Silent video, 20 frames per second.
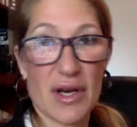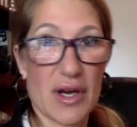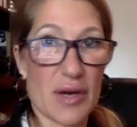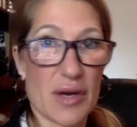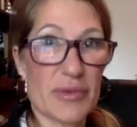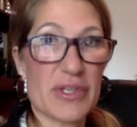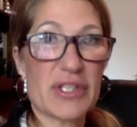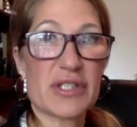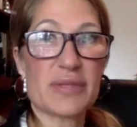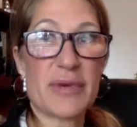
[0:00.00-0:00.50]

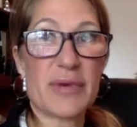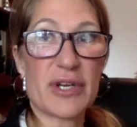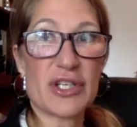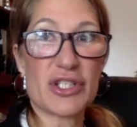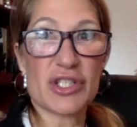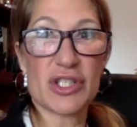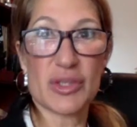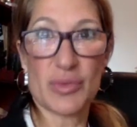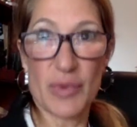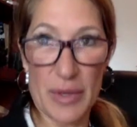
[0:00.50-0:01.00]

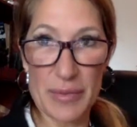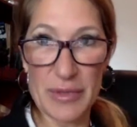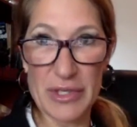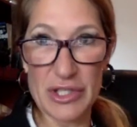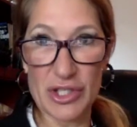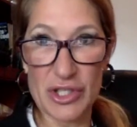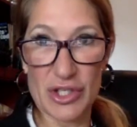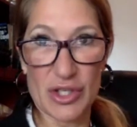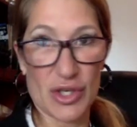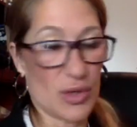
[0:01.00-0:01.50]
especially
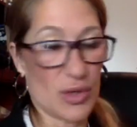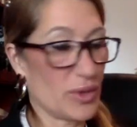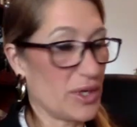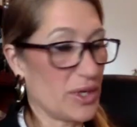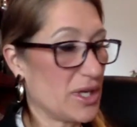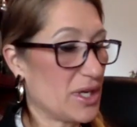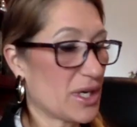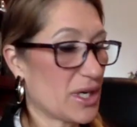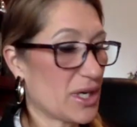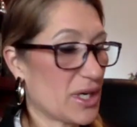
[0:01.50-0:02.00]
women,
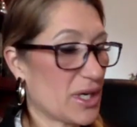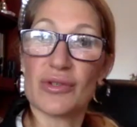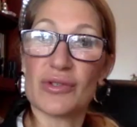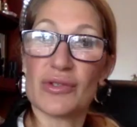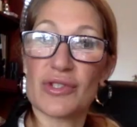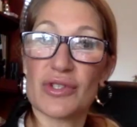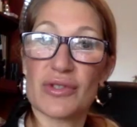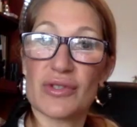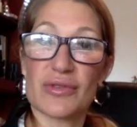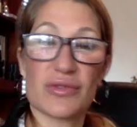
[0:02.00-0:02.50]

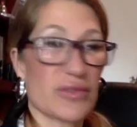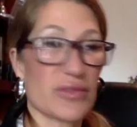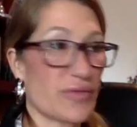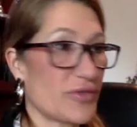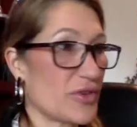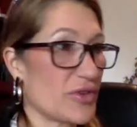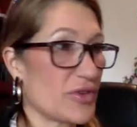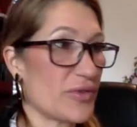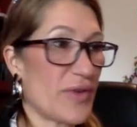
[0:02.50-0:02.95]
incontinence is huge.